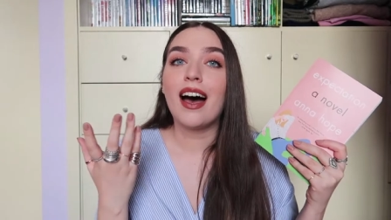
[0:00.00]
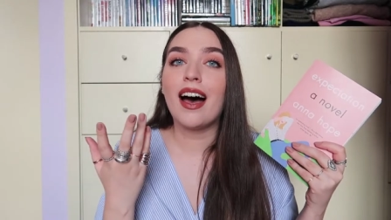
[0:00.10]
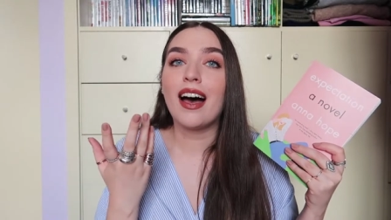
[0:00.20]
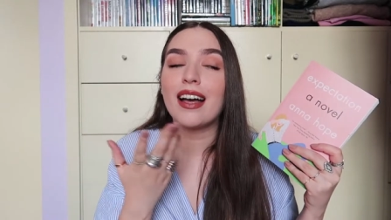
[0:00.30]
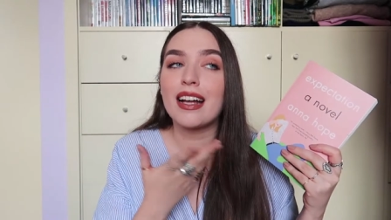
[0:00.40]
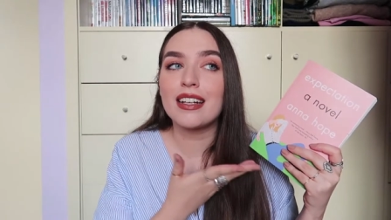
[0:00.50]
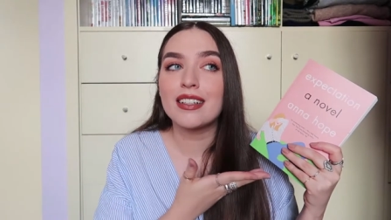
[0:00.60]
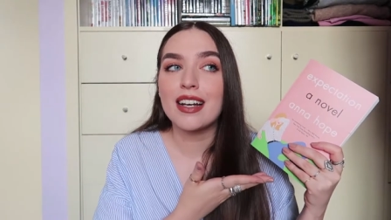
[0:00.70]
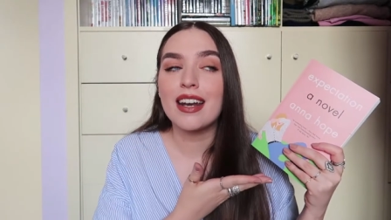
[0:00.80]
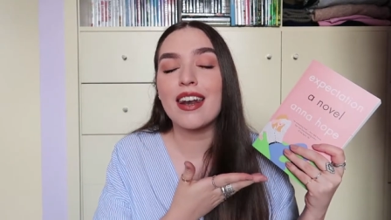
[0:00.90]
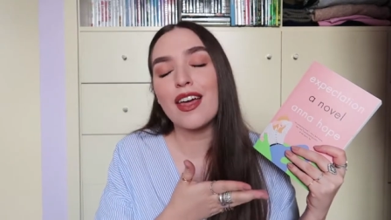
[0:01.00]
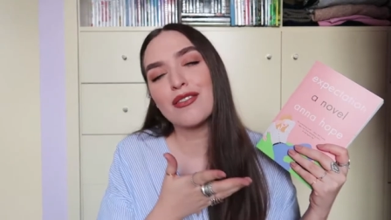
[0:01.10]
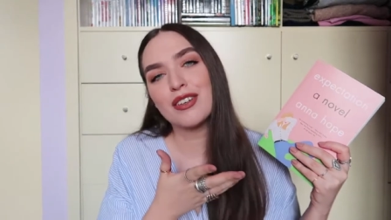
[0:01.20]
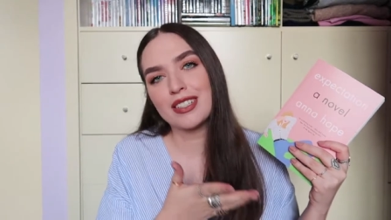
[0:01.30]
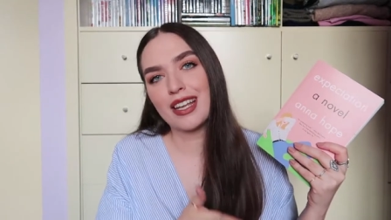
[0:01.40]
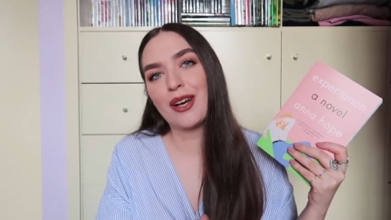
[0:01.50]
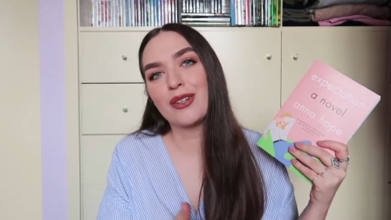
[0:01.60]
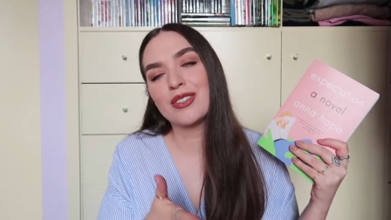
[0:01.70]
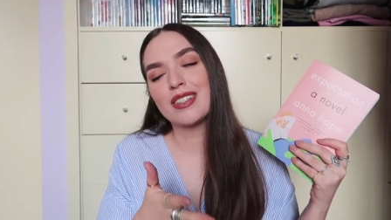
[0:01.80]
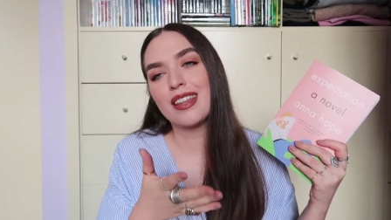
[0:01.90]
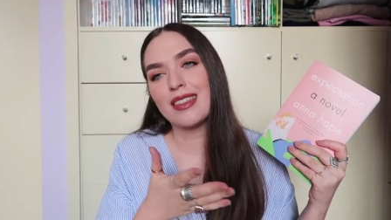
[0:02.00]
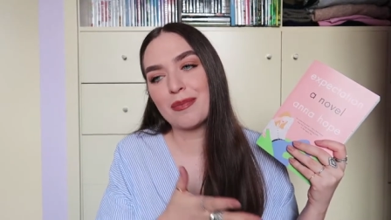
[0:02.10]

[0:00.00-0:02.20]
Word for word: never doubt